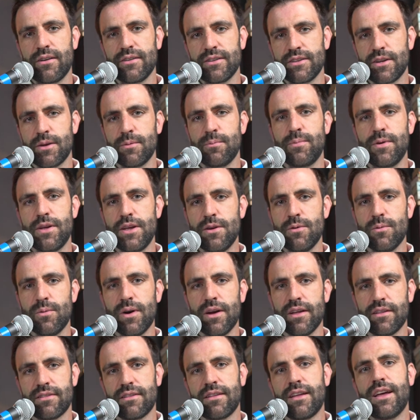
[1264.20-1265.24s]
and compete
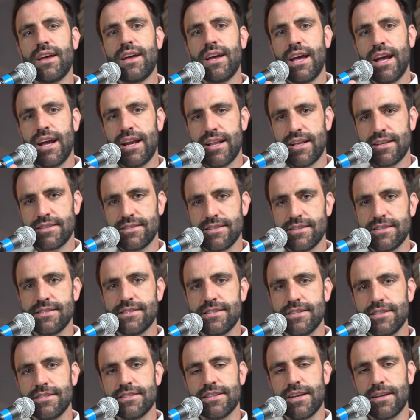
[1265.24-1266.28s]
with an
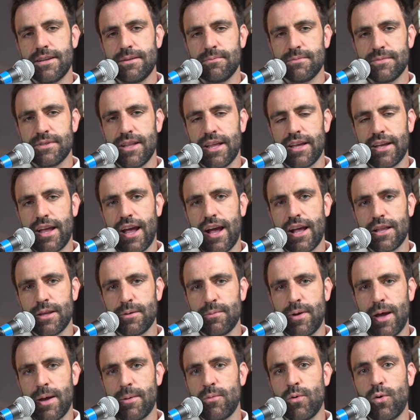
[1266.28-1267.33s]
SEC team like
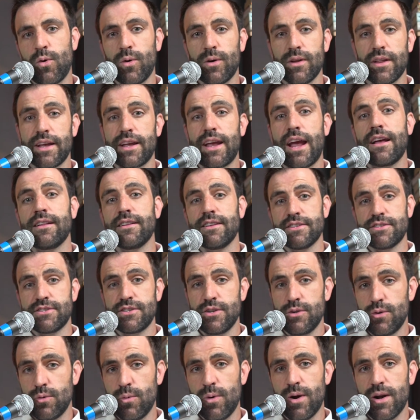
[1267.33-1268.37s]
Alabama or like
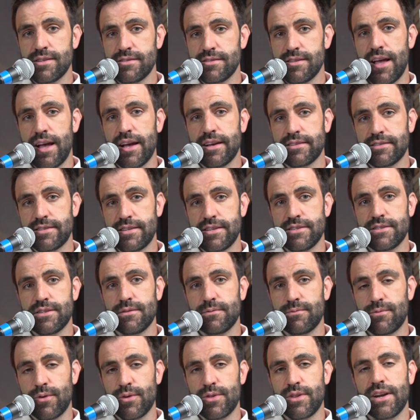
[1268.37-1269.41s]
LSU was last
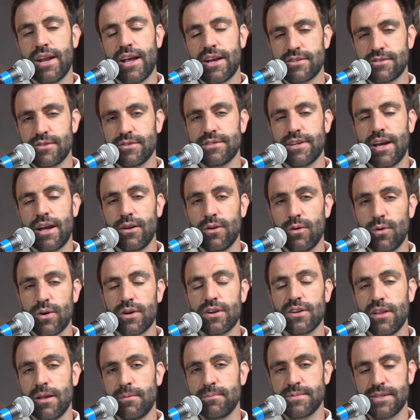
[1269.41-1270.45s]
season for the national title, or
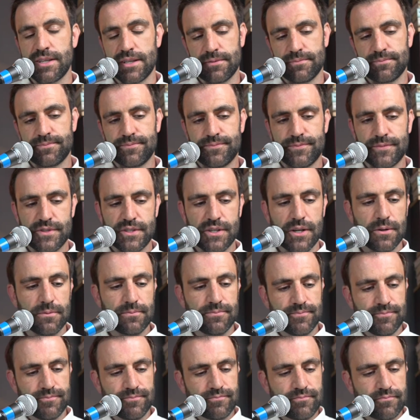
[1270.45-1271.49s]
Clemson. So
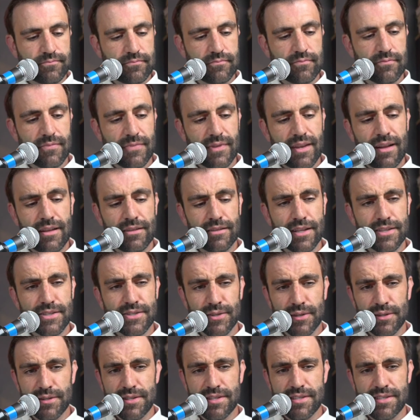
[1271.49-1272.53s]
let's
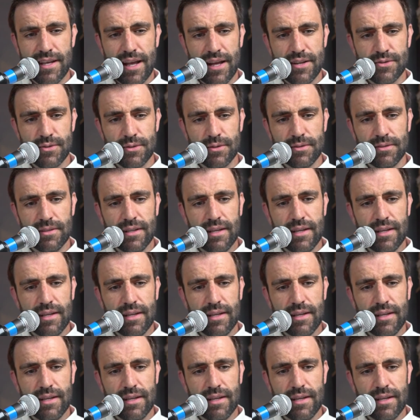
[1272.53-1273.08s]
look at the schedule.